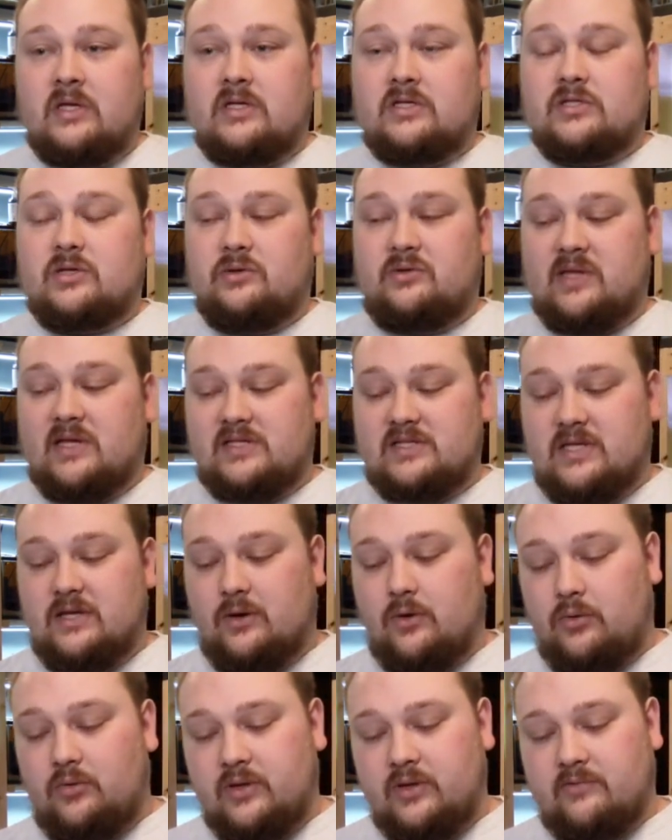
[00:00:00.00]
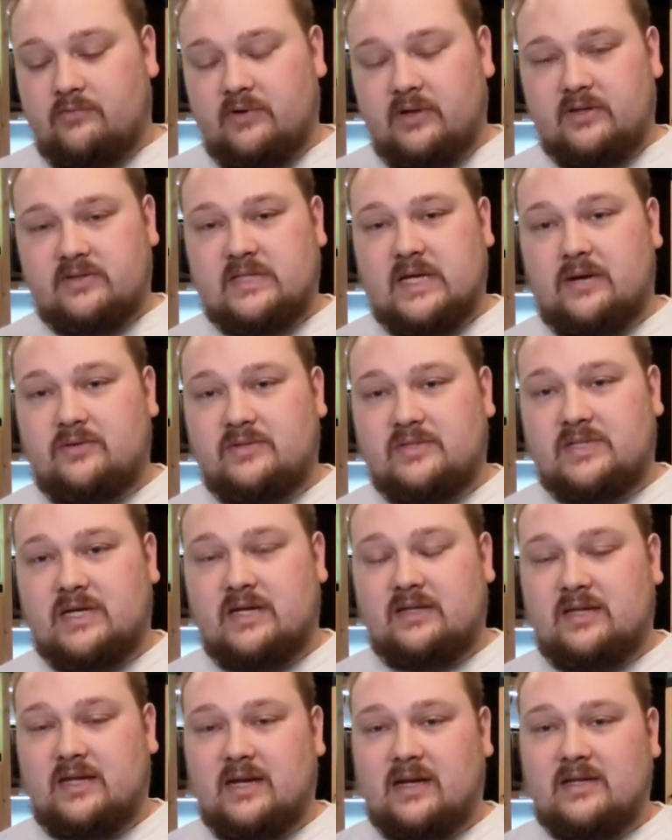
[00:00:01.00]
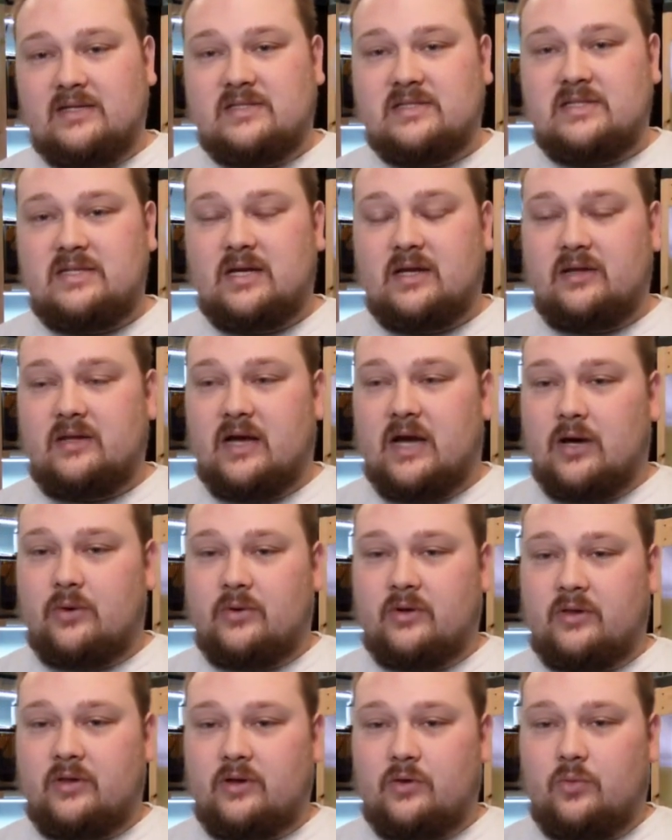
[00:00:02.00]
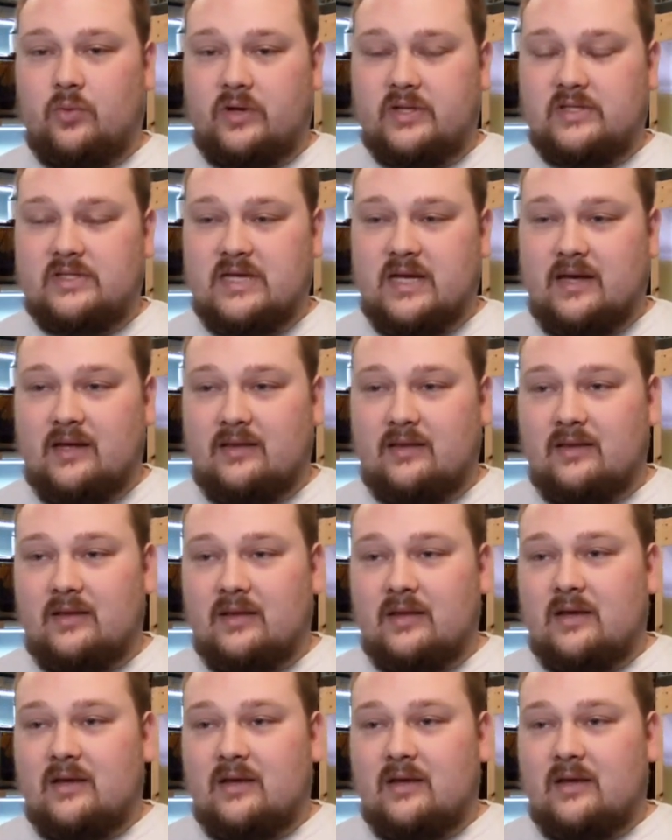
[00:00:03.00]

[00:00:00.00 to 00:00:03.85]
So that's the only real downside that I can see on the AquaClear 110.